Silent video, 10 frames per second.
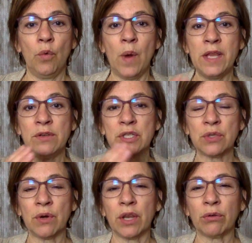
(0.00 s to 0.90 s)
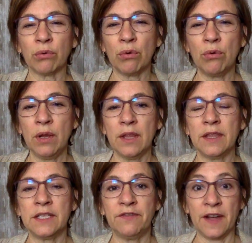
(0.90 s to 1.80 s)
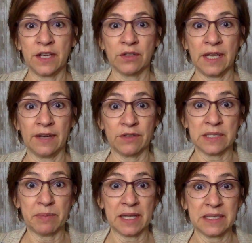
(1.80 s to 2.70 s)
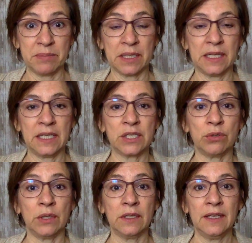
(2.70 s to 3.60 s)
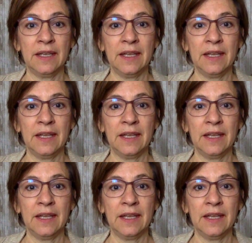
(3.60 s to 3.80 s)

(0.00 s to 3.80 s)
When you sort through the Define Your Lane of Responsibility tool,